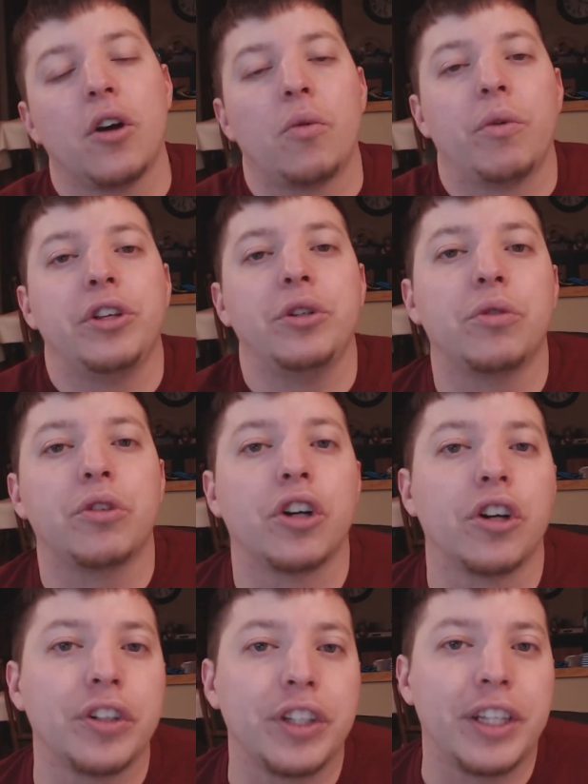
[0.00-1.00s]
what you
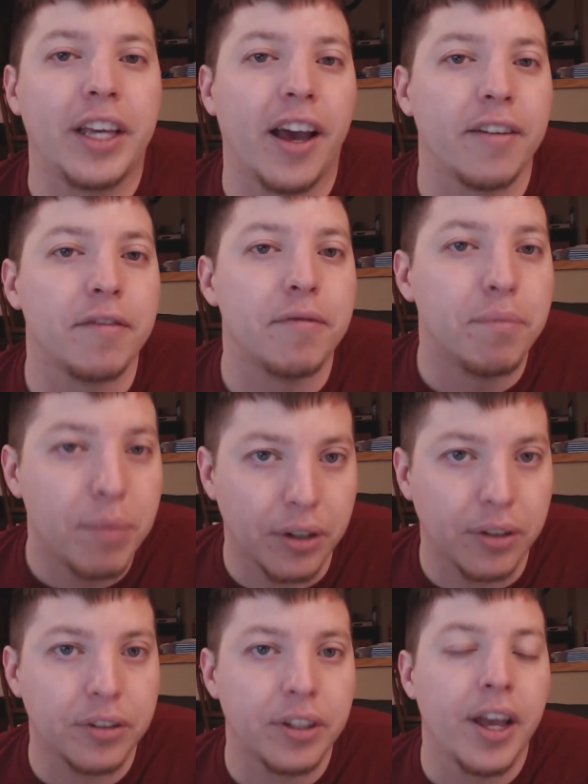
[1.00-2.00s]
currently have
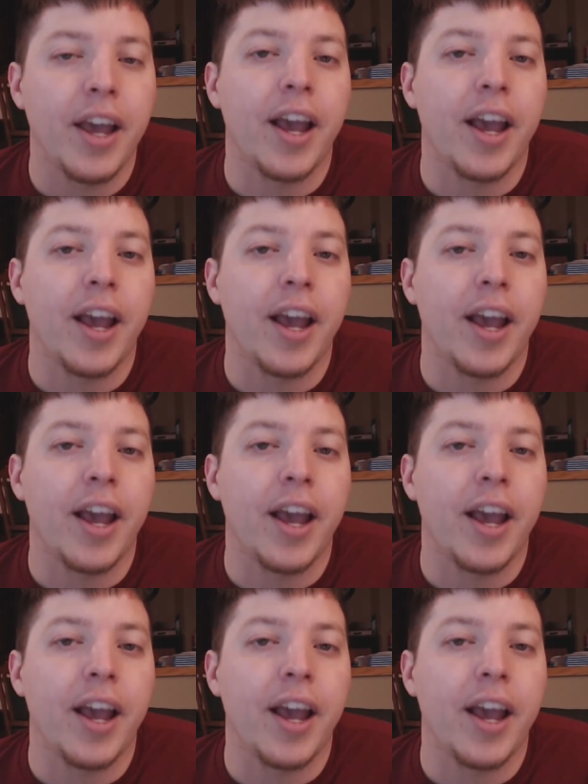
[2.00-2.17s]
built.